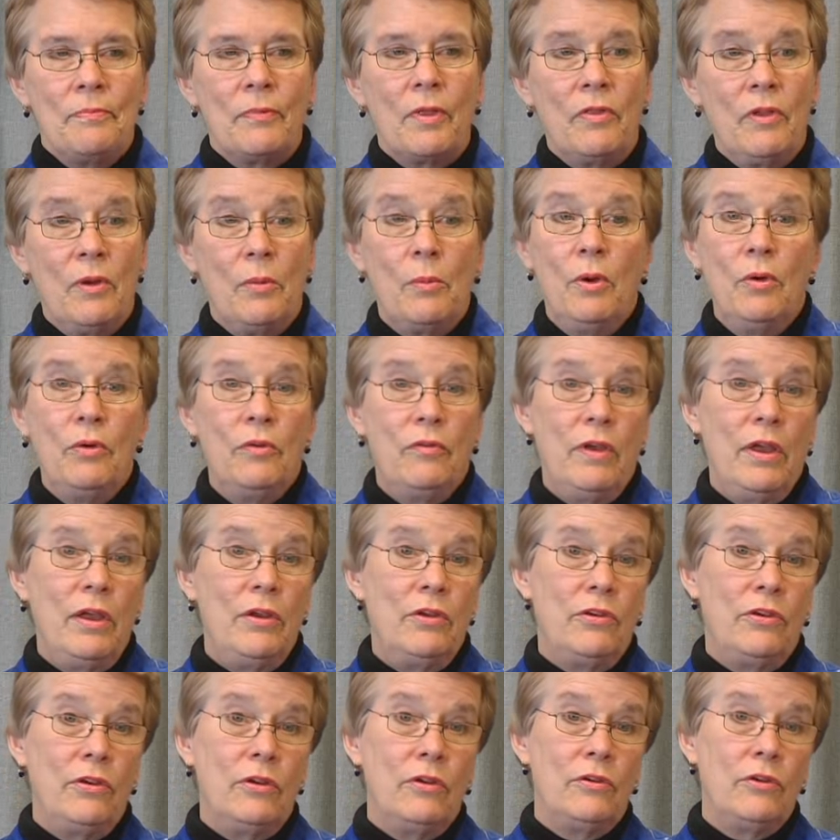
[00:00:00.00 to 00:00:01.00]
their
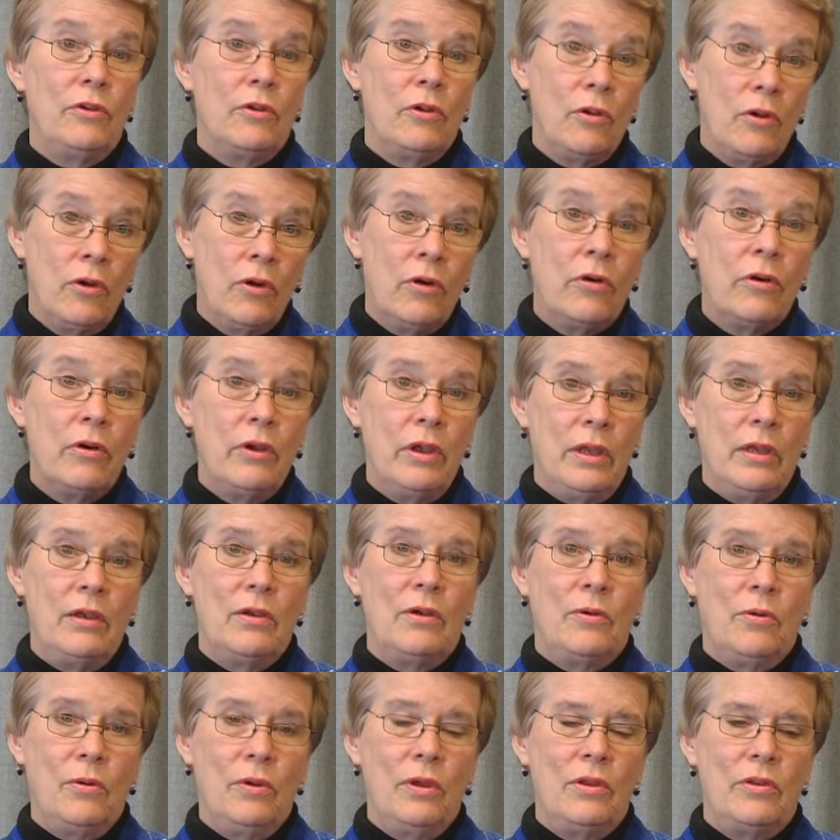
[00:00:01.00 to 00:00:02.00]
motivation to learn
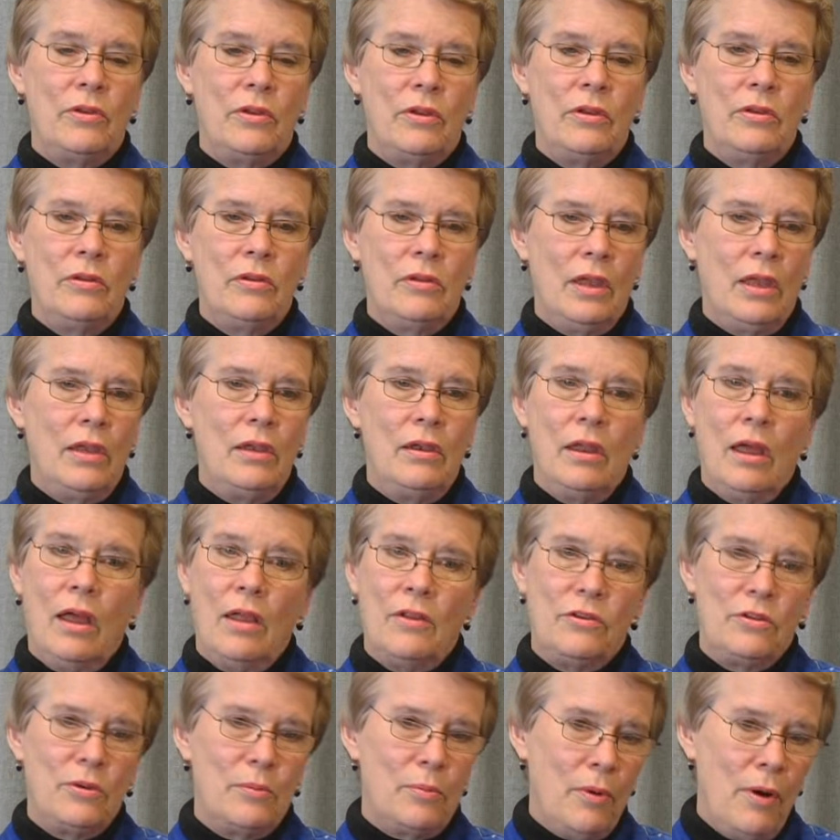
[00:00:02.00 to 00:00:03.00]
increases, and
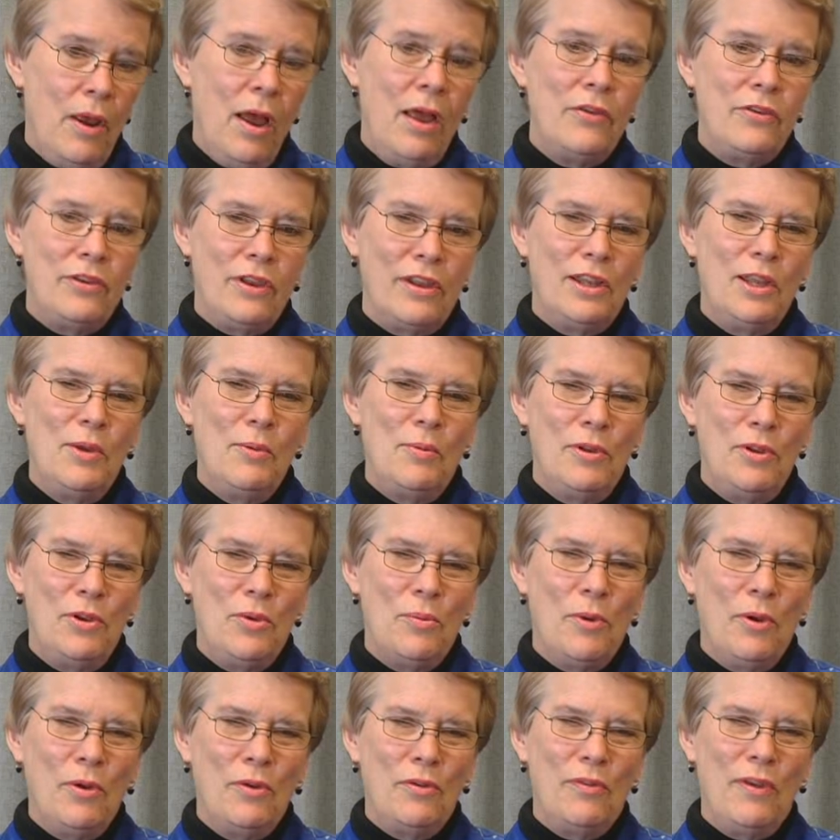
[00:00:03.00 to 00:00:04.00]
not surprisingly, when your
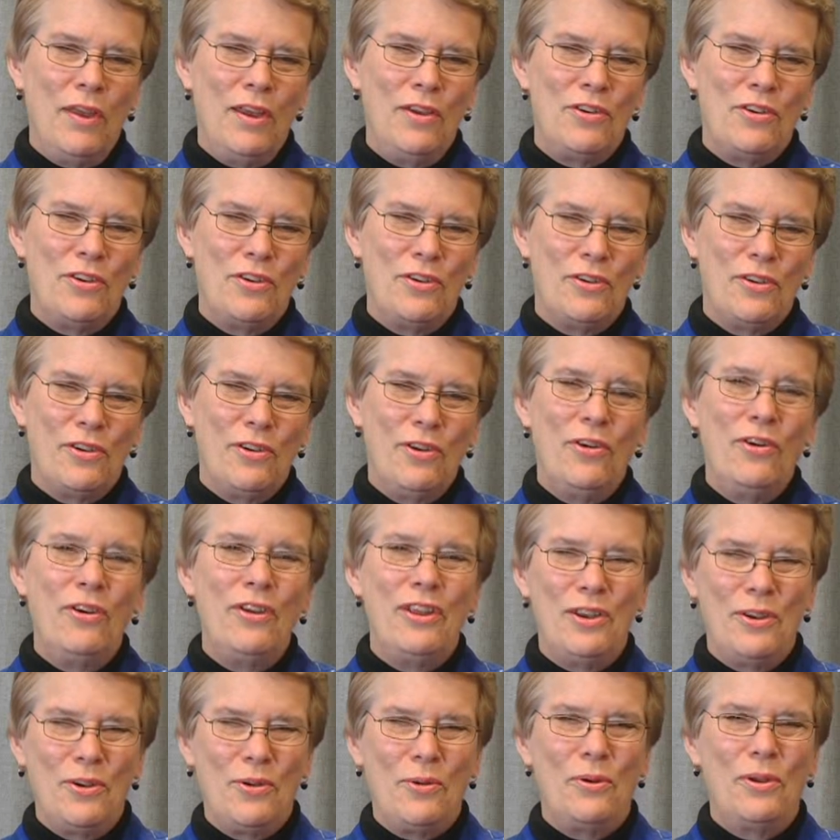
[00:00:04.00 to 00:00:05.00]
motivation to learn
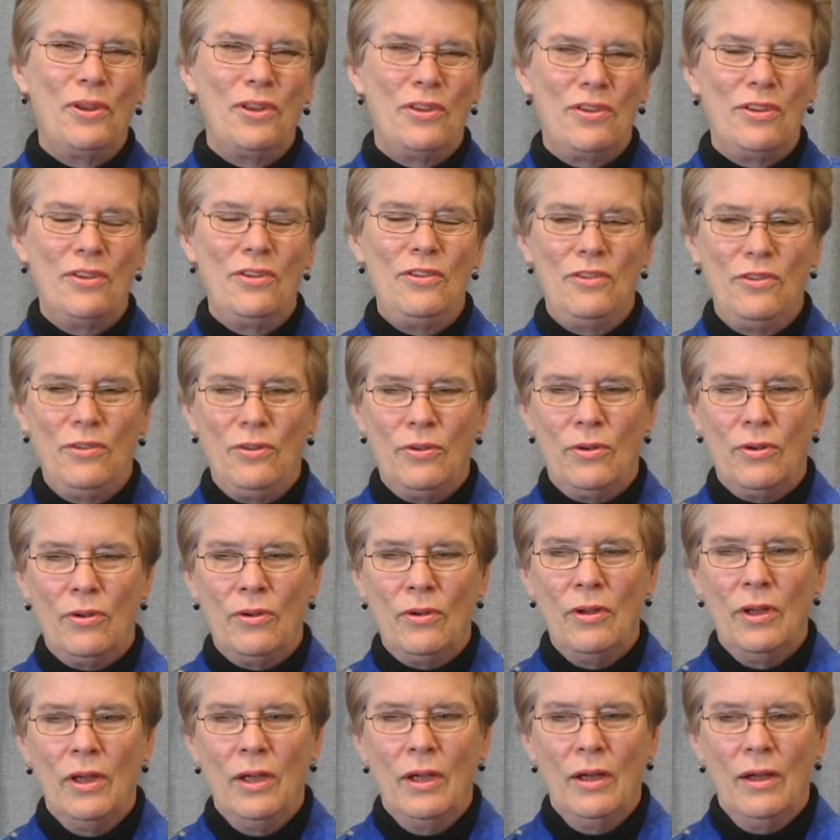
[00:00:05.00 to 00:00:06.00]
increases,
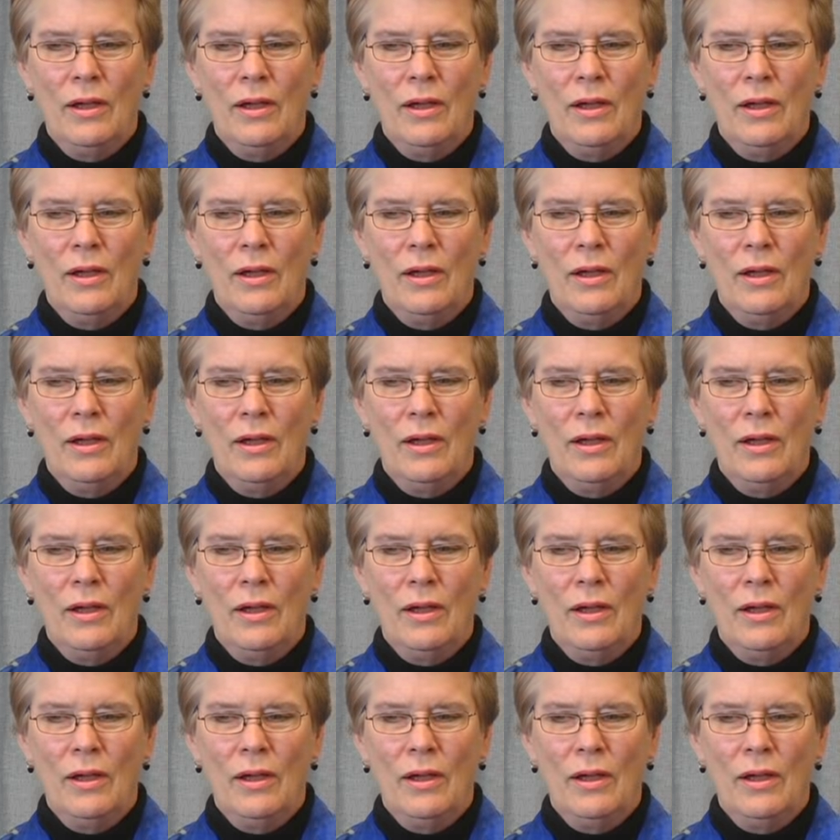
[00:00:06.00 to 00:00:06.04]
your